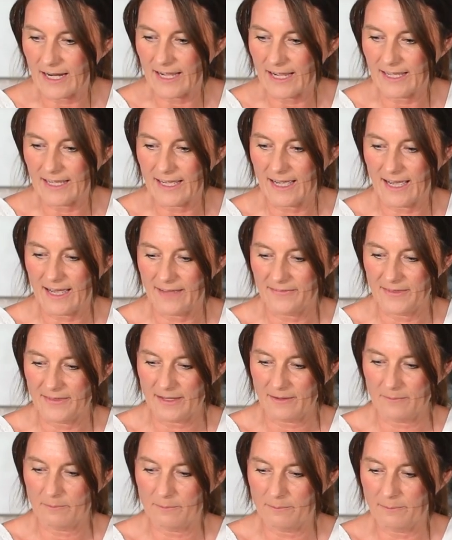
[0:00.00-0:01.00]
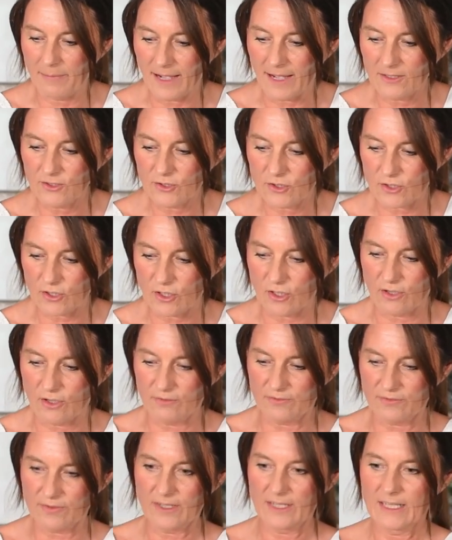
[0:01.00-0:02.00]
I had a bunch
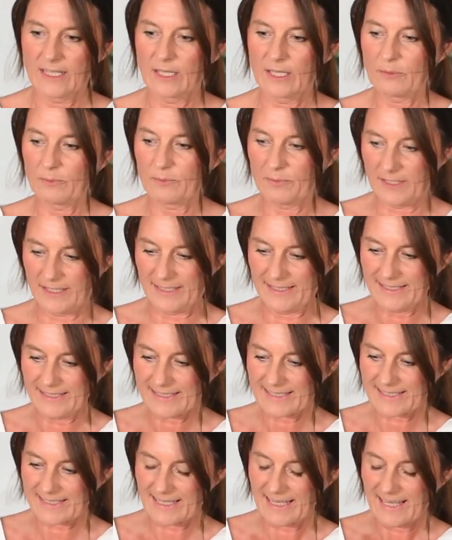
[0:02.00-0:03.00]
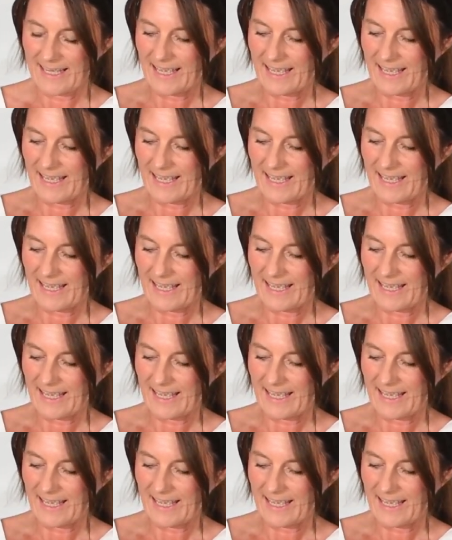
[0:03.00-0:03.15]
of beets,